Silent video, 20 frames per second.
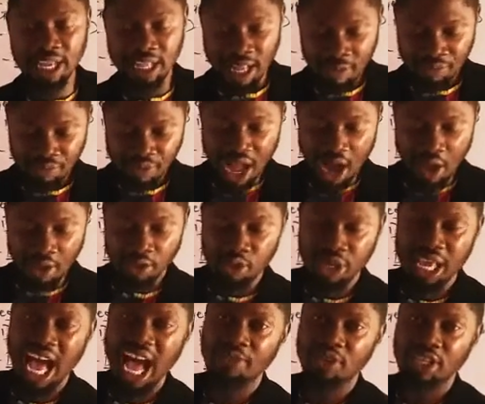Now we
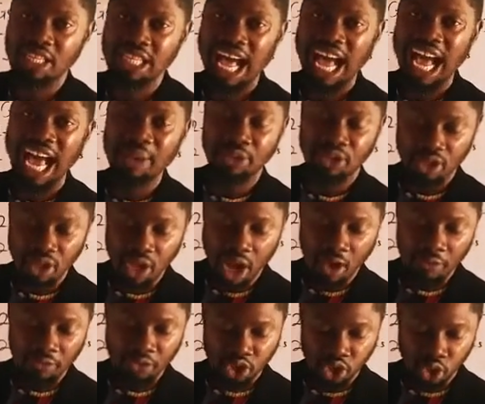have types
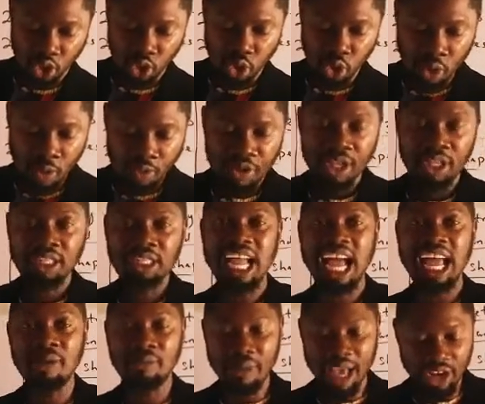of
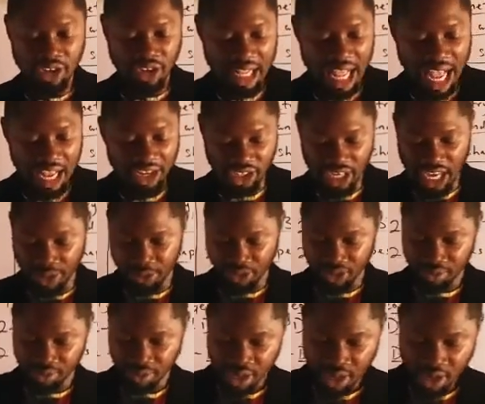two-dimensional shapes.